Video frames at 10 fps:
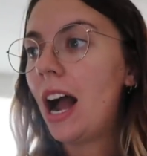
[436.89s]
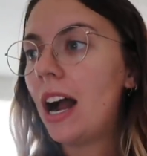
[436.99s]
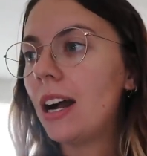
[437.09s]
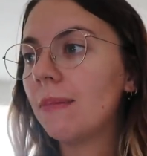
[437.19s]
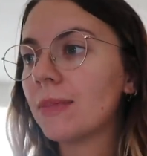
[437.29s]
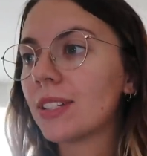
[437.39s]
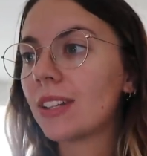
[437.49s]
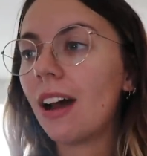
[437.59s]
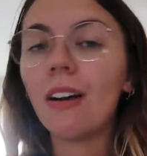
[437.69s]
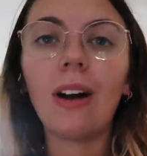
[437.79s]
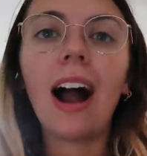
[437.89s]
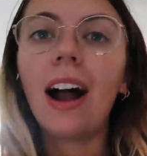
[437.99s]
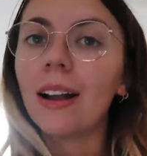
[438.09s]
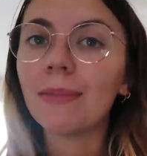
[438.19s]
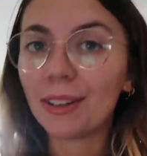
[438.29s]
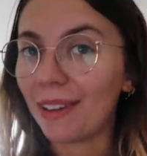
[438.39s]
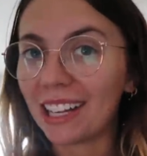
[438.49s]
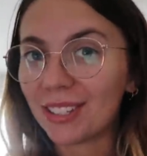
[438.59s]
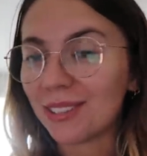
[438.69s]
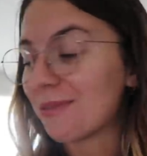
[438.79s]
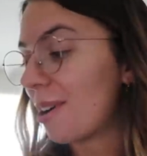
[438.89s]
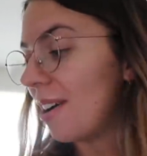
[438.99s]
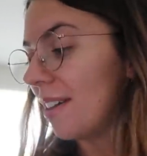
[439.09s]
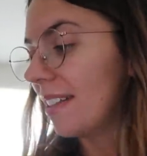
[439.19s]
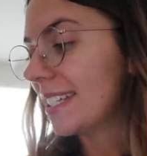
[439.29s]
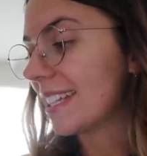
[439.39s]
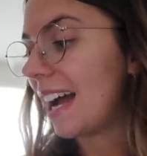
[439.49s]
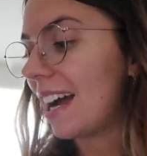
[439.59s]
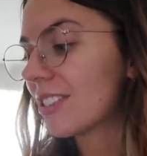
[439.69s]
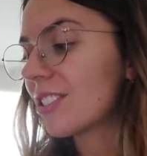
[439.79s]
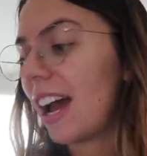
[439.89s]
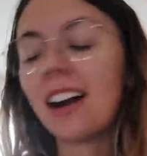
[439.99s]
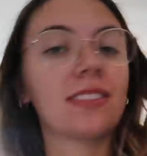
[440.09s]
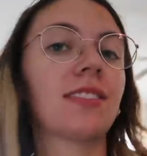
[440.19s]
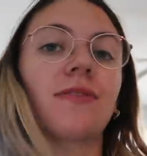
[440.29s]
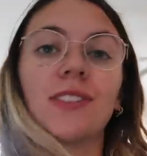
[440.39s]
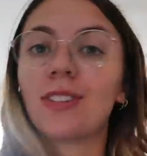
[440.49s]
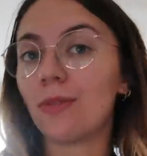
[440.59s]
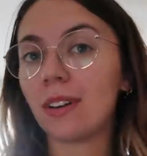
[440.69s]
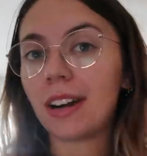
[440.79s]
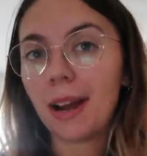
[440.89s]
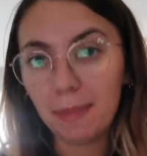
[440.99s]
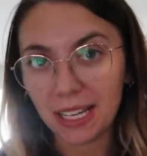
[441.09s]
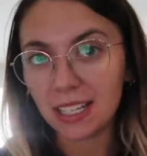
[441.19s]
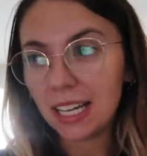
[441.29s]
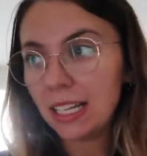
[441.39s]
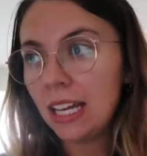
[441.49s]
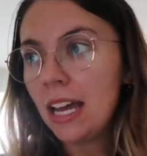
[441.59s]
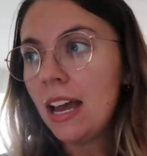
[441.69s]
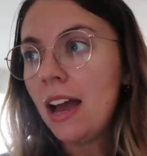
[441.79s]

Um, so I'm gonna rant to you all slash ask for your opinion.